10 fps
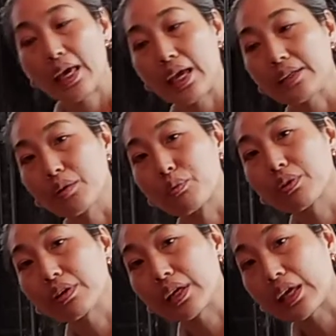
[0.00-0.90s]
and then we're
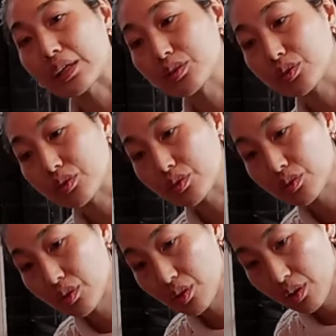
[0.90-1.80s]
gonna get to
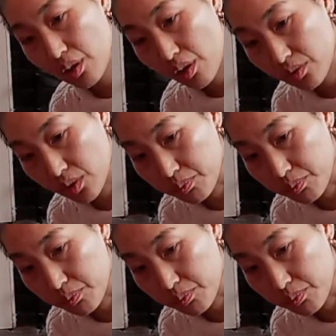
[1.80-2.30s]
the